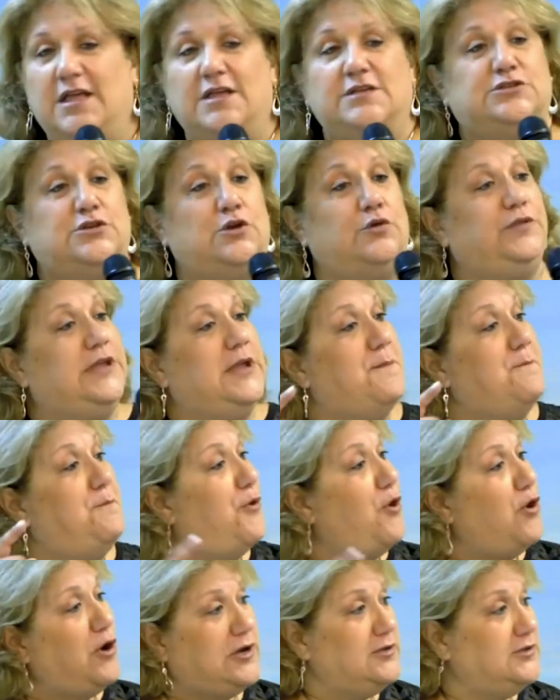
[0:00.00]
So the
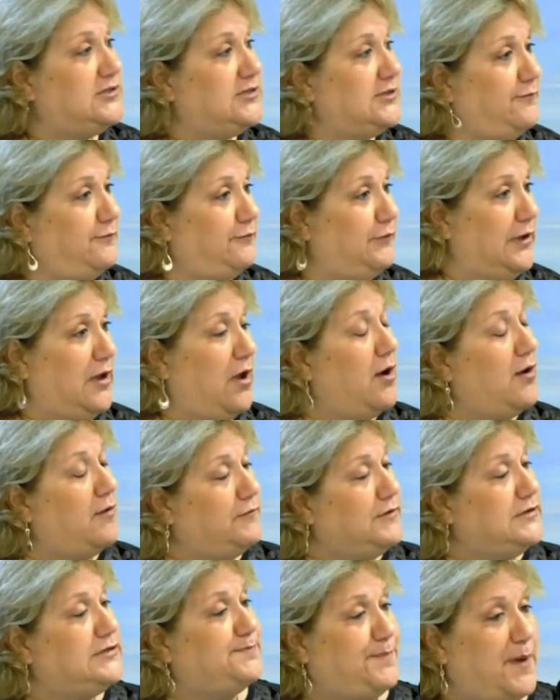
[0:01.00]
importance
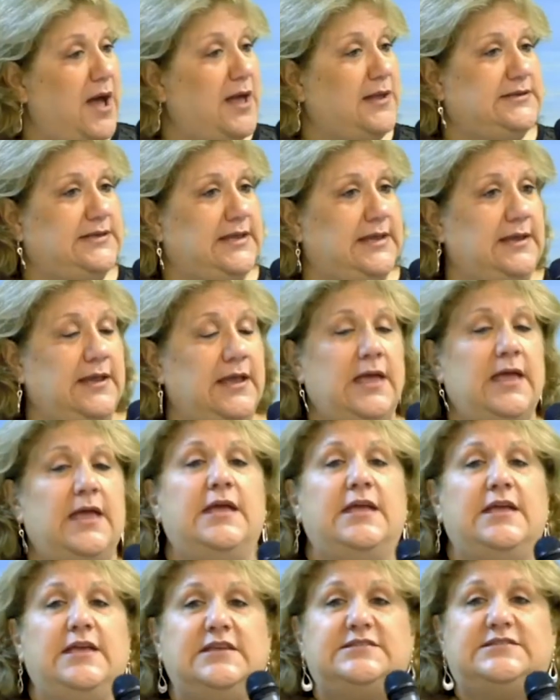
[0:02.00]
of responding
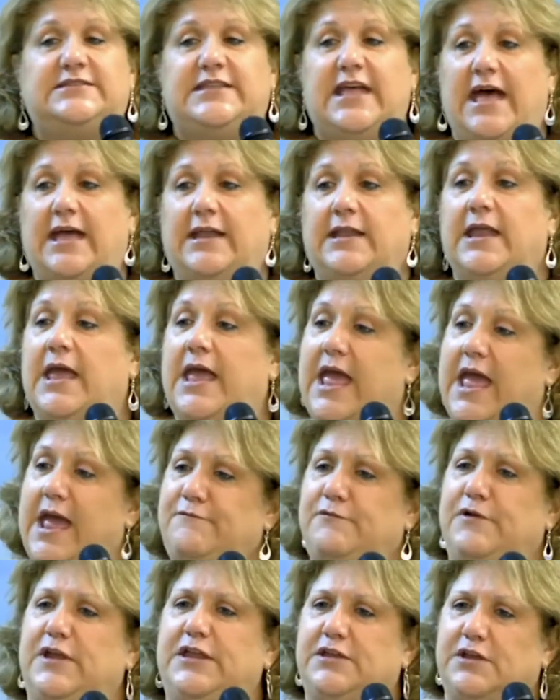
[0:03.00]
is that
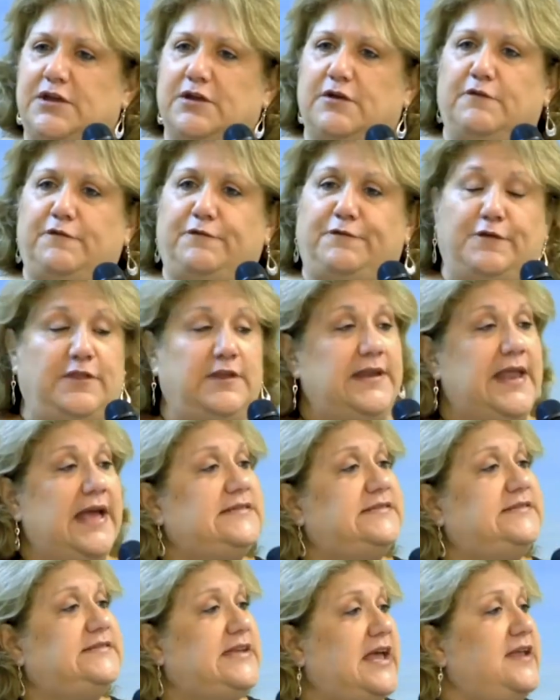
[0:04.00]
every year for the
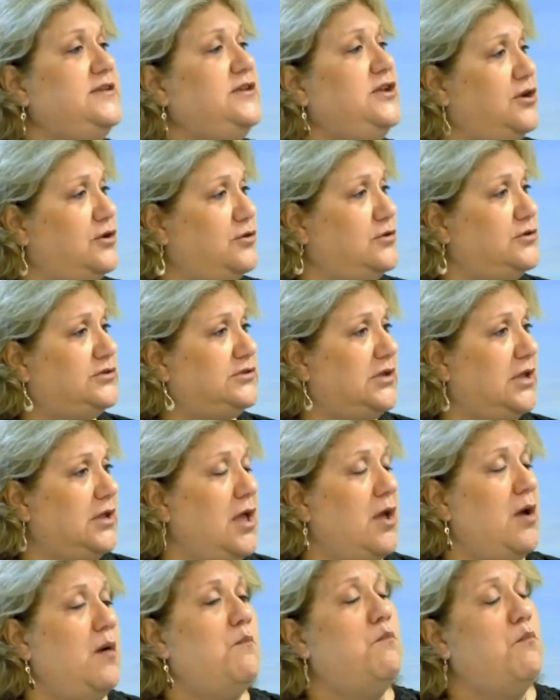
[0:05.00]
next 10 years,
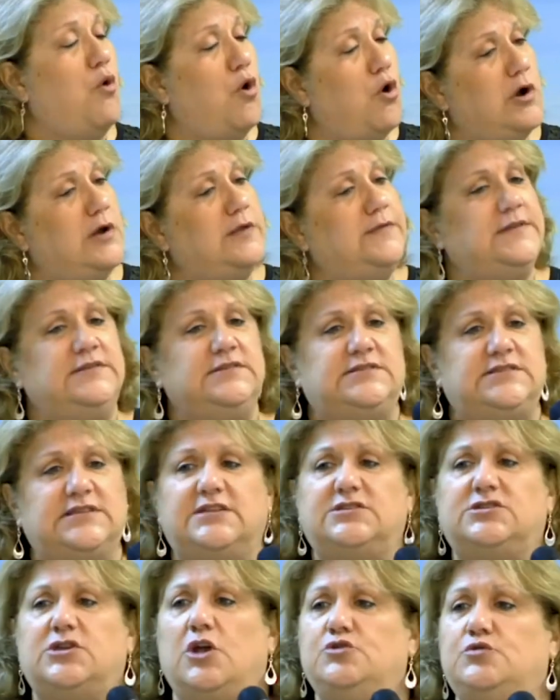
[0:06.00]
more than
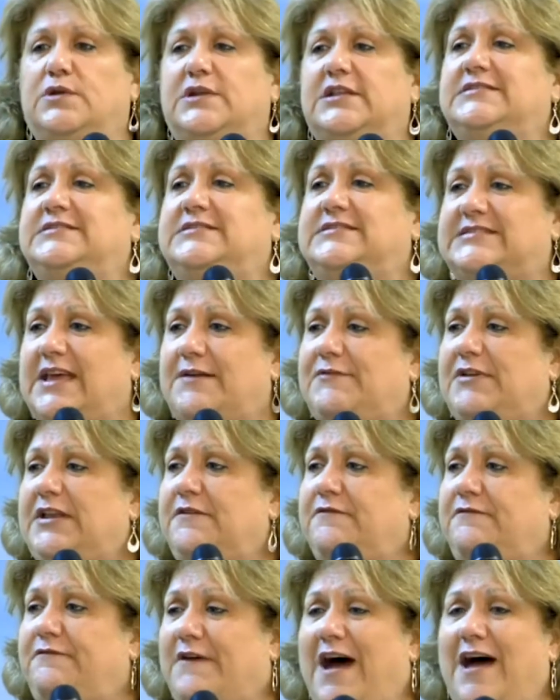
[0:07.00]

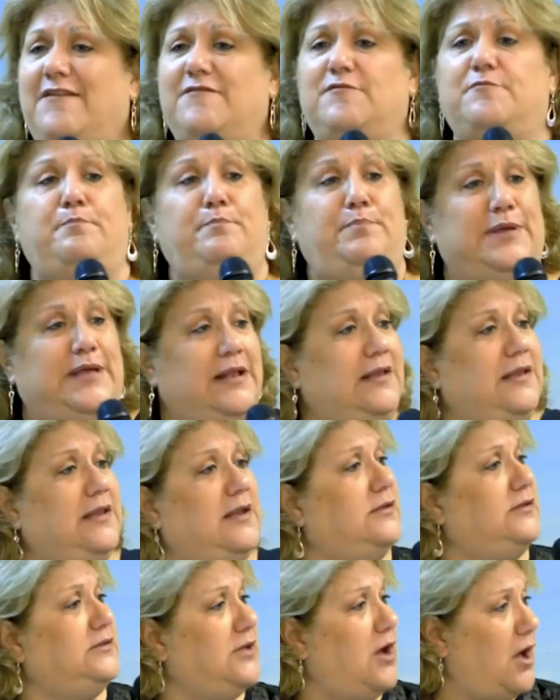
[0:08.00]
$675
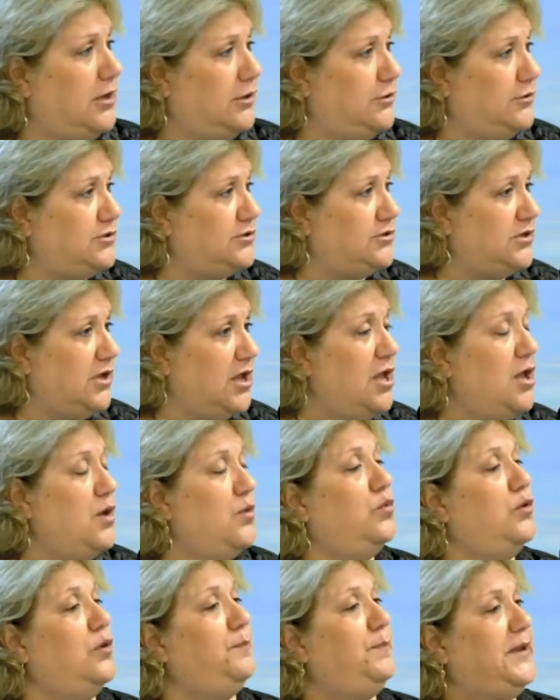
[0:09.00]
billion
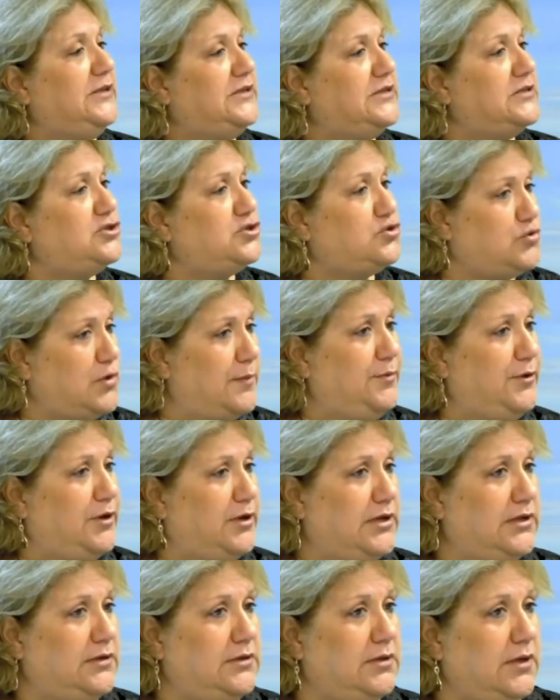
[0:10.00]
will be
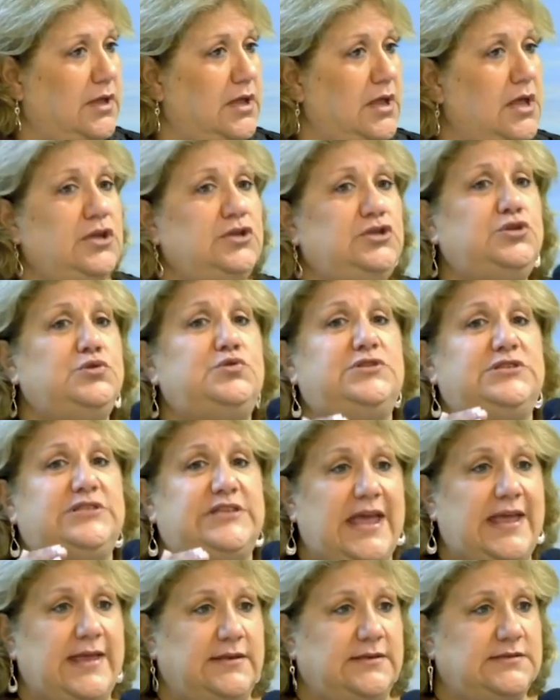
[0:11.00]
distributed to
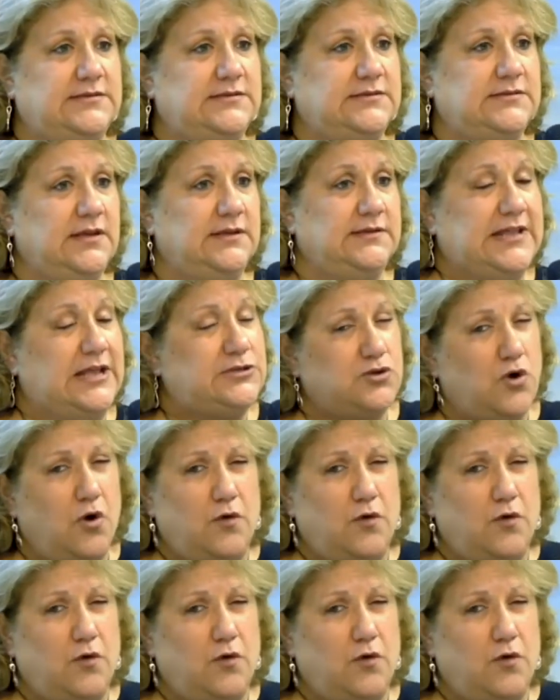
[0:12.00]
states. That's